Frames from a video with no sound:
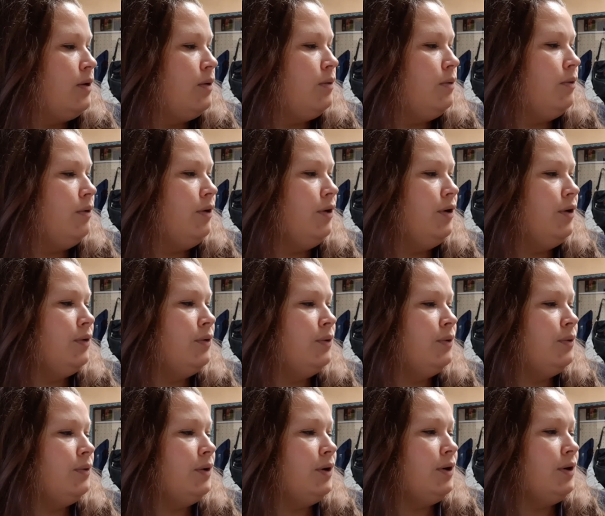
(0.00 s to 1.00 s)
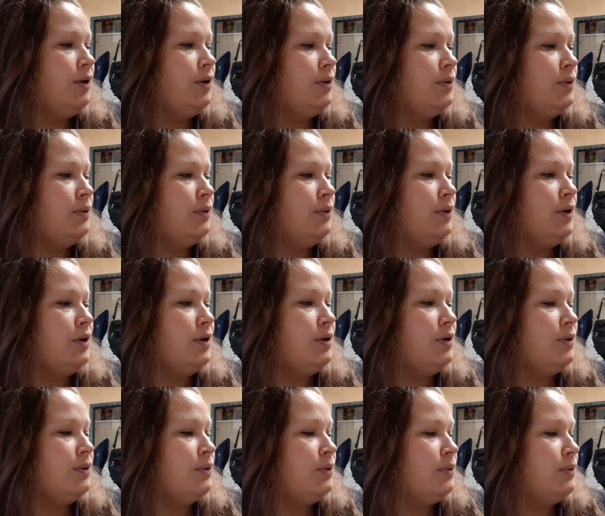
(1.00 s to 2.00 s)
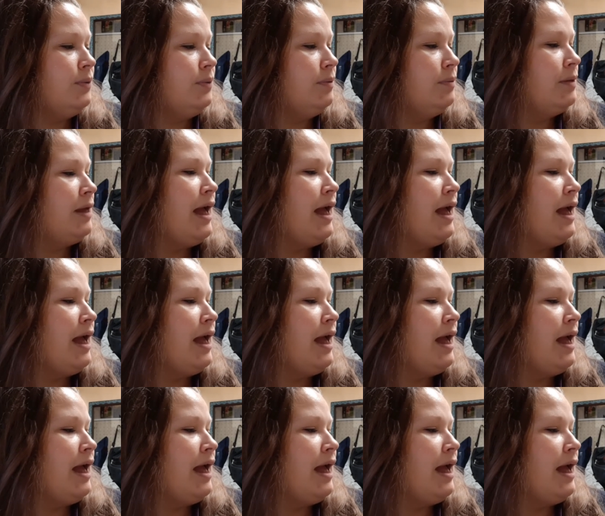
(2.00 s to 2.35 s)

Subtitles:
Woo, woo, woo.